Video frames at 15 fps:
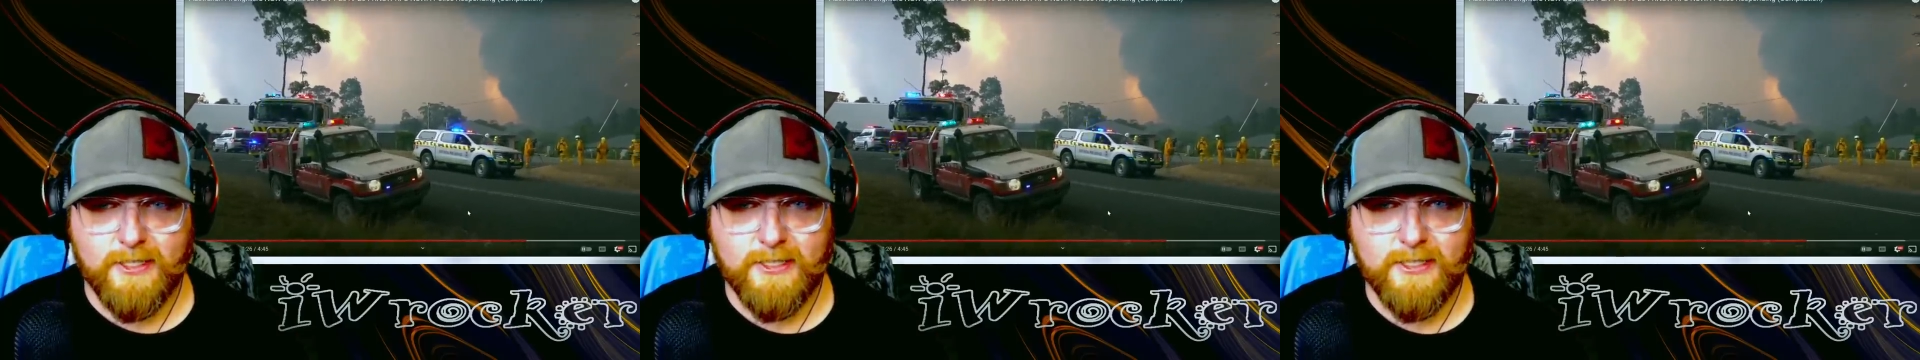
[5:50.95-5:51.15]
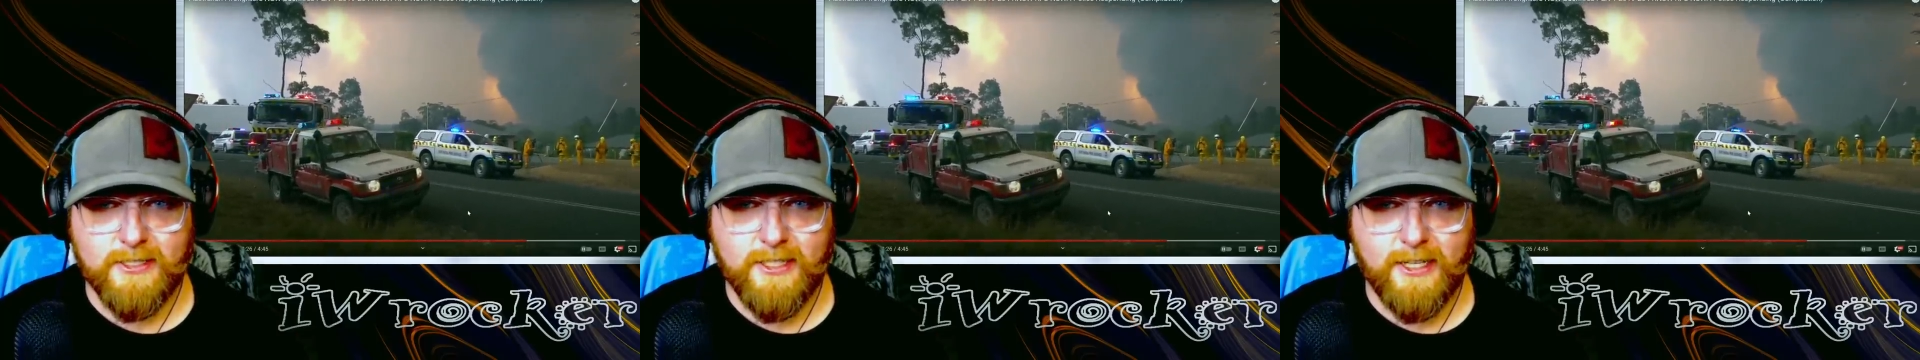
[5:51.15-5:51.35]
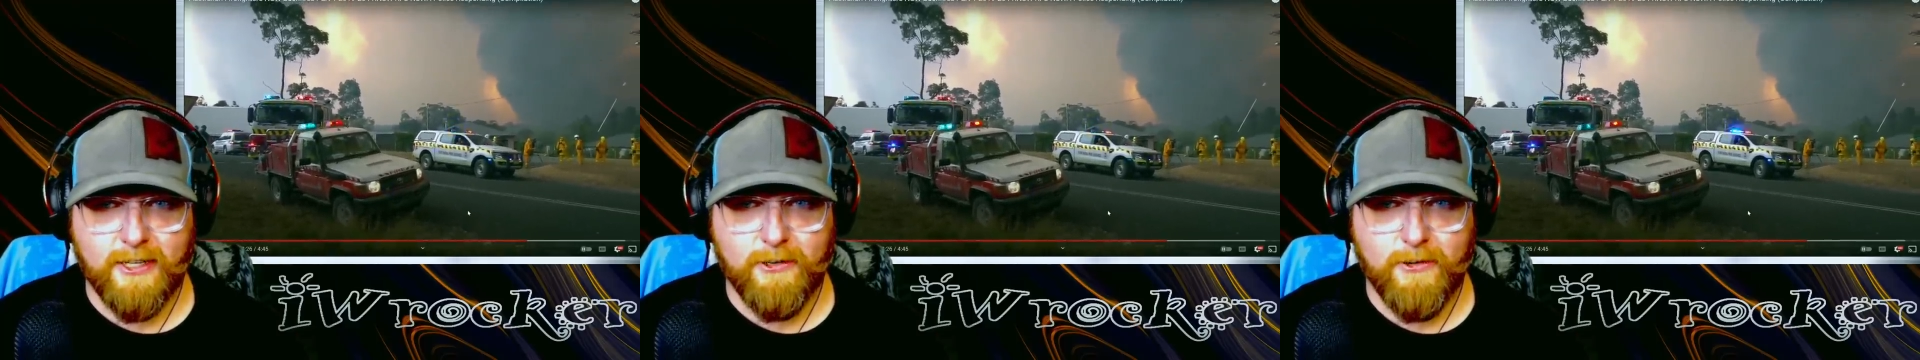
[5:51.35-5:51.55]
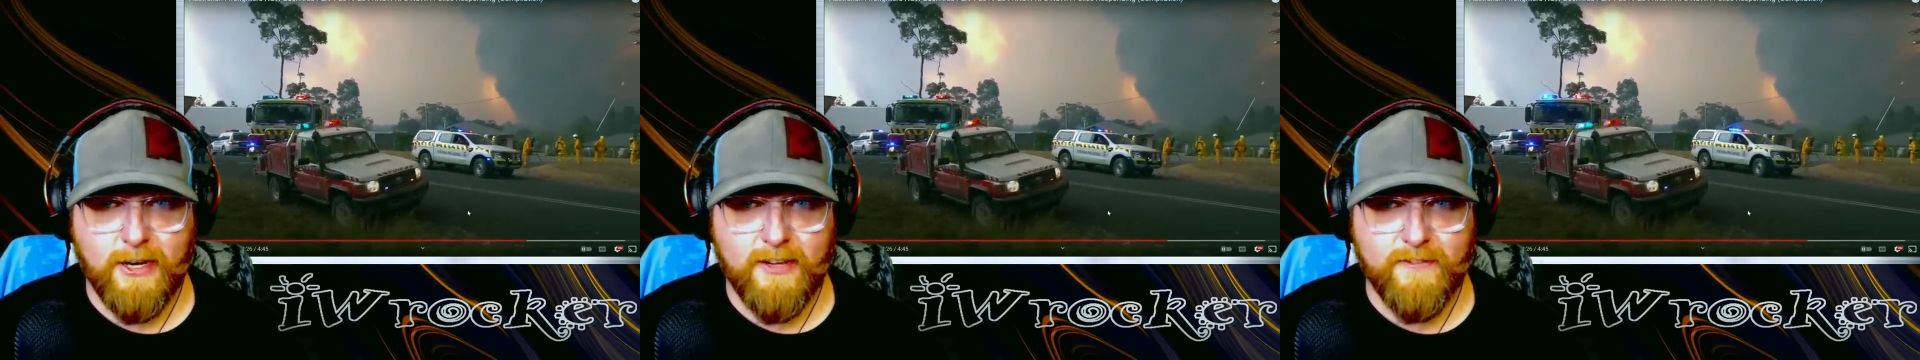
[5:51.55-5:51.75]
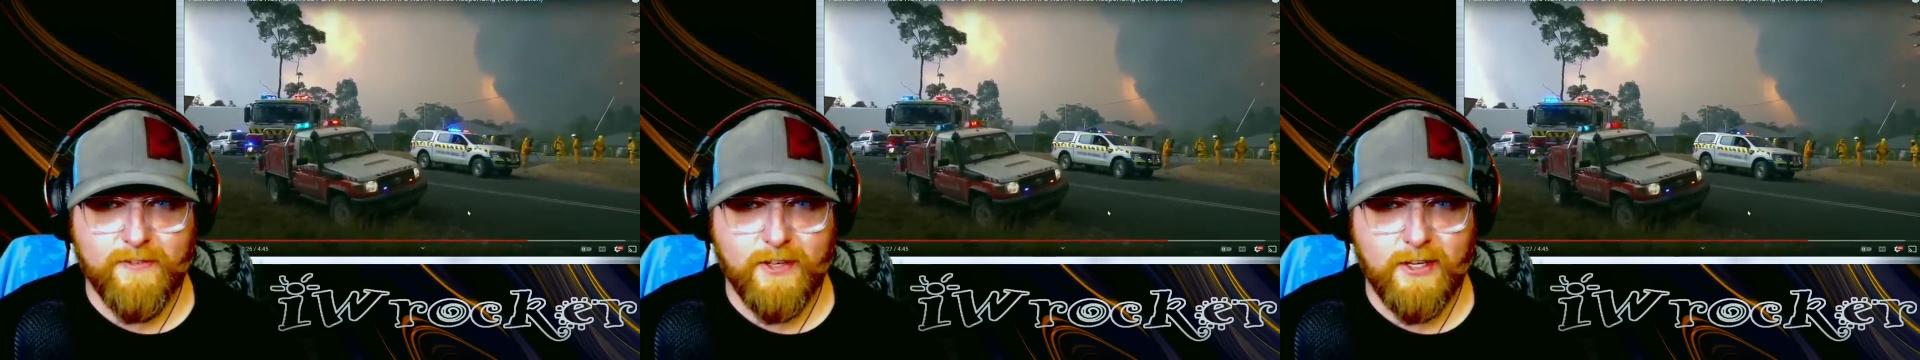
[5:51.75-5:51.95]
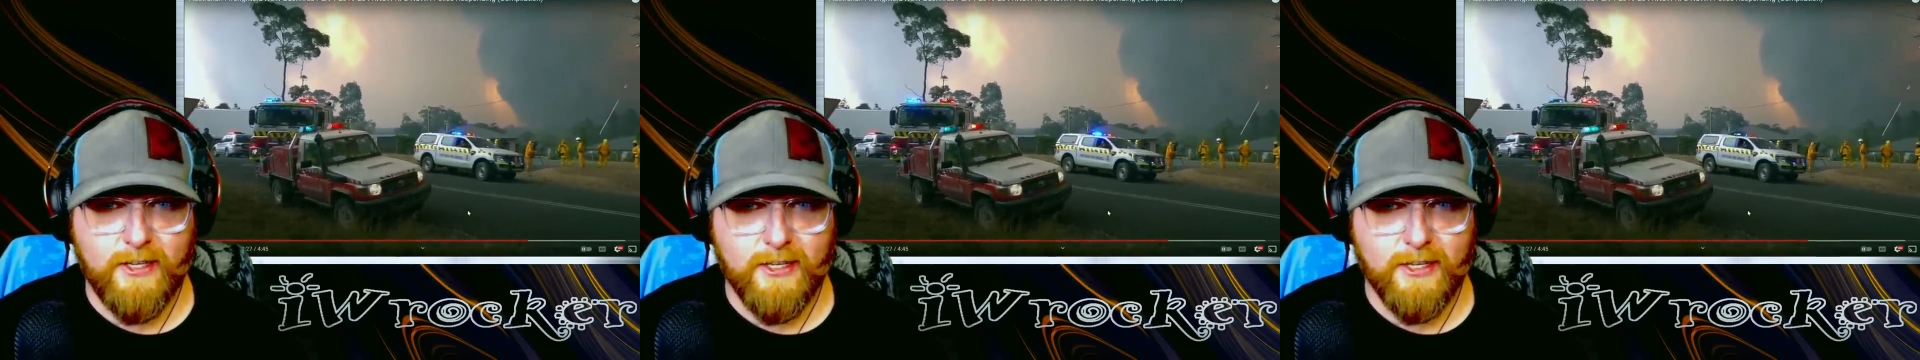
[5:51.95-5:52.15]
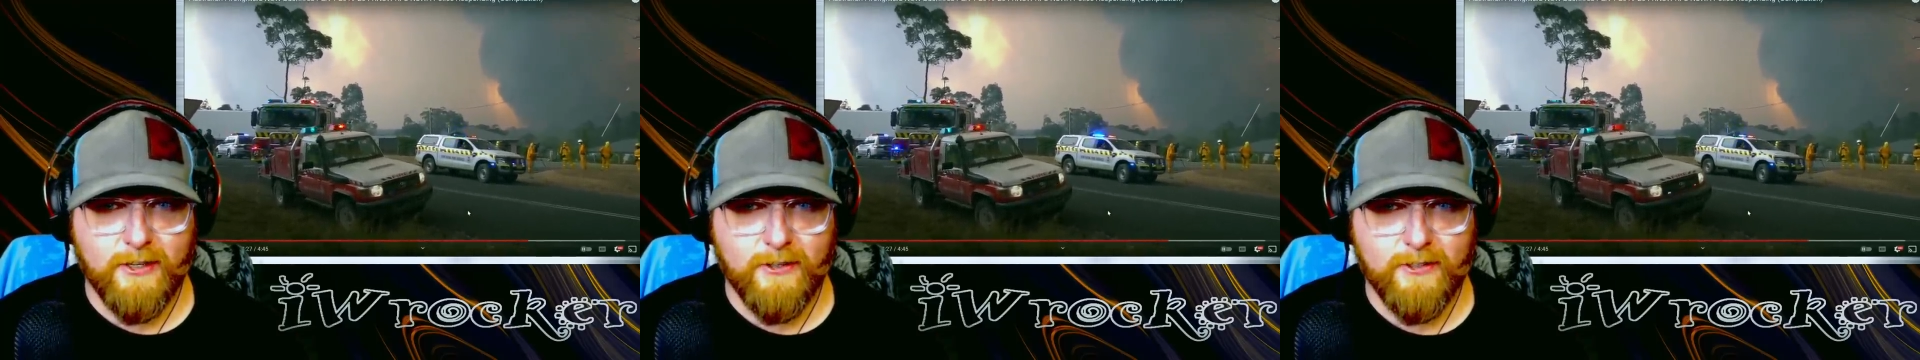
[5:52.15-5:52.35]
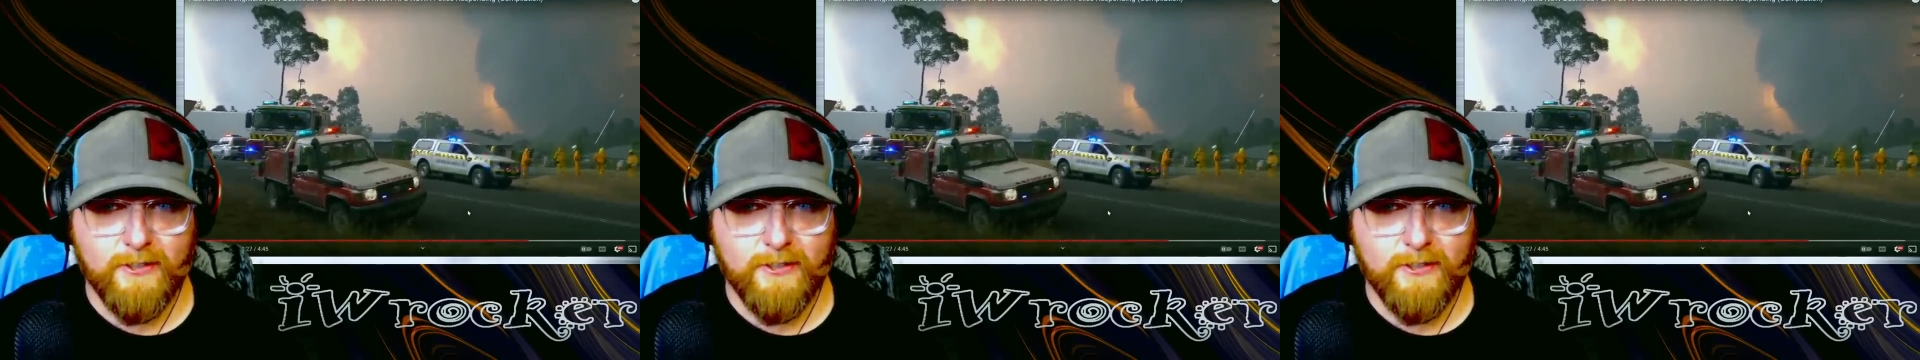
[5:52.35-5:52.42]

This is a great video.